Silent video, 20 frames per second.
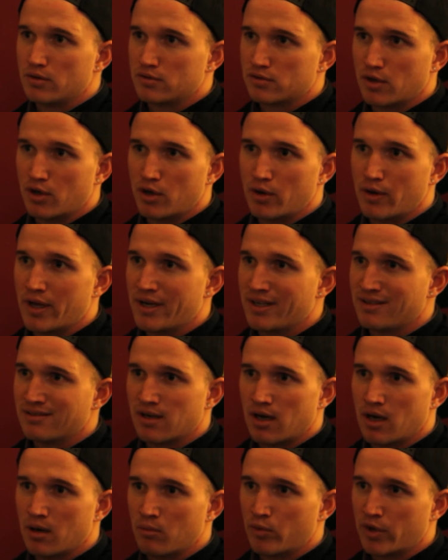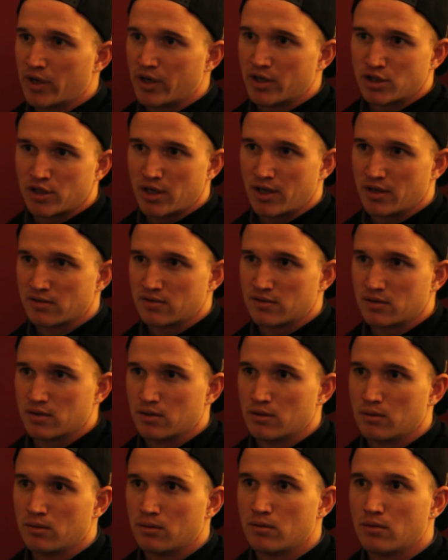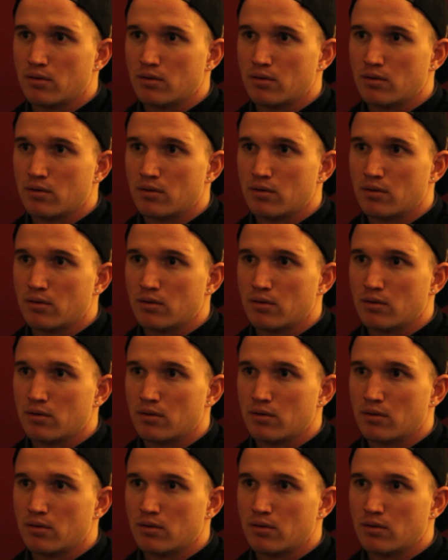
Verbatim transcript: So anytime we get a chance to